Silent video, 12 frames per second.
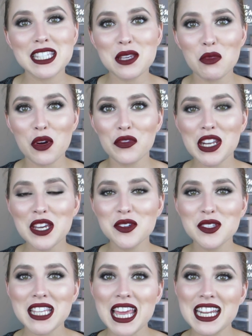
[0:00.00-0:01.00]
to see more
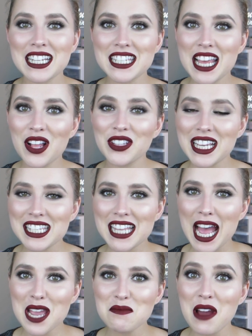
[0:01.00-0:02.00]
videos, and until next
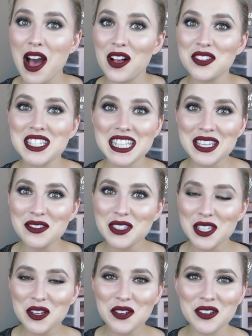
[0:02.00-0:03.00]
time, I'll see you
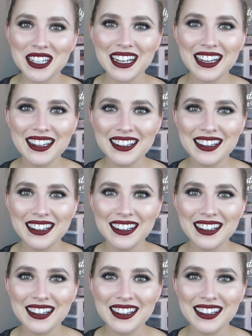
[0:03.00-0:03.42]
soon.